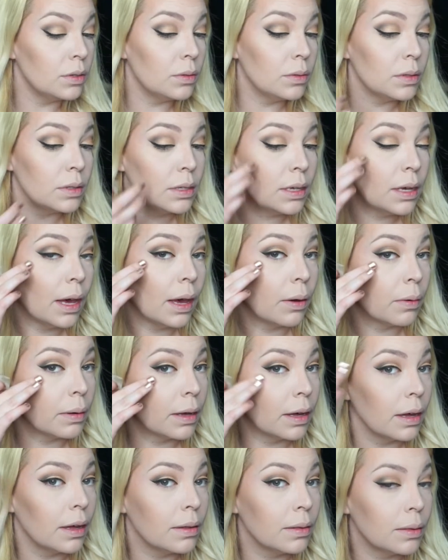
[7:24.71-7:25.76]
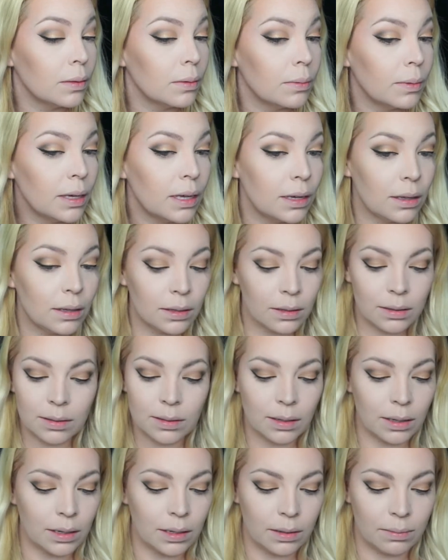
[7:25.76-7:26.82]
You see how cut the wing
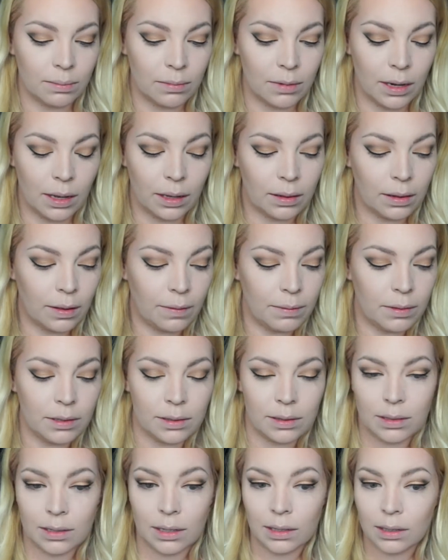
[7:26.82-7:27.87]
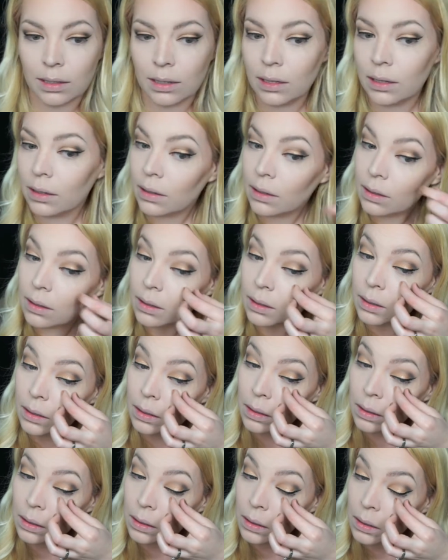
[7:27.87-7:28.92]
is? I love this technique.
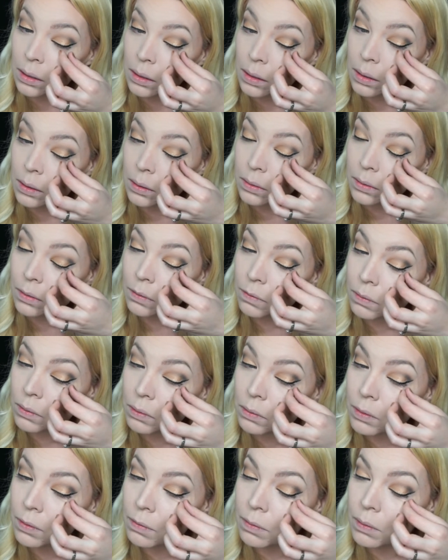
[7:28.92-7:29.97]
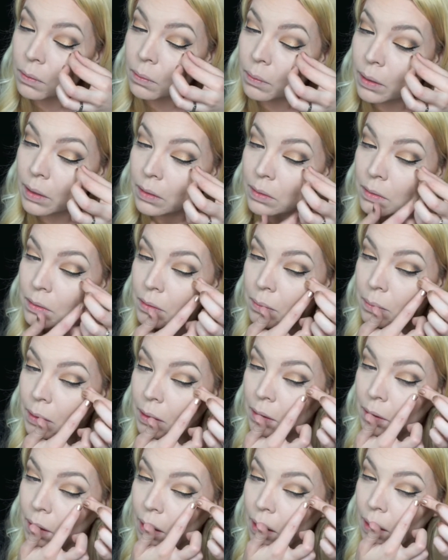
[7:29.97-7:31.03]
There's a few different ways to
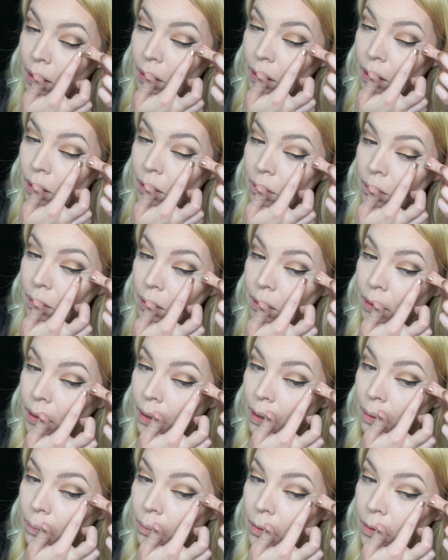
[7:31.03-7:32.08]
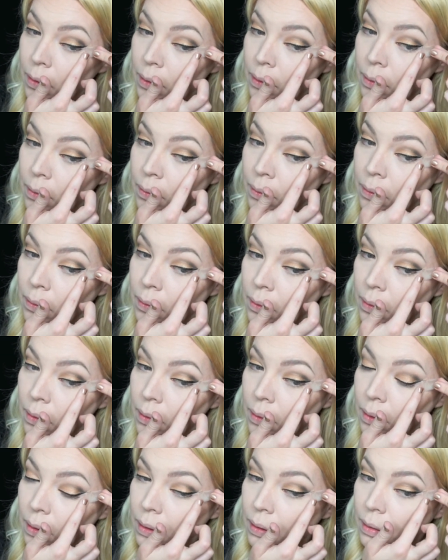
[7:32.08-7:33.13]
make the eyeliner look cut, but
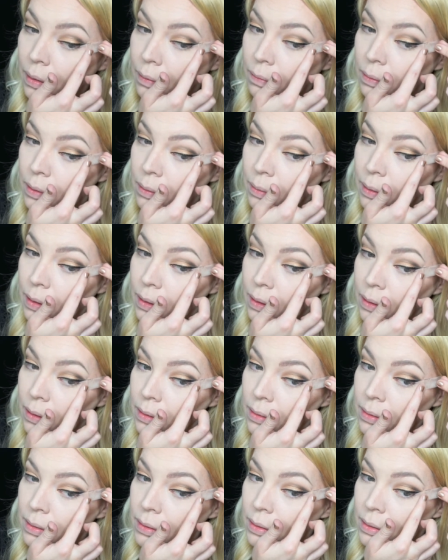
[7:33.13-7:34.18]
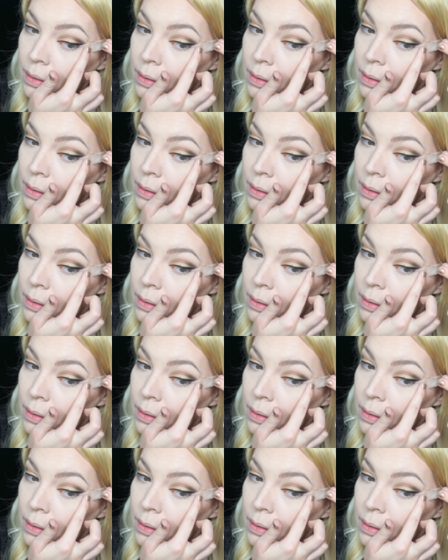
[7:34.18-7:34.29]
I love doing this.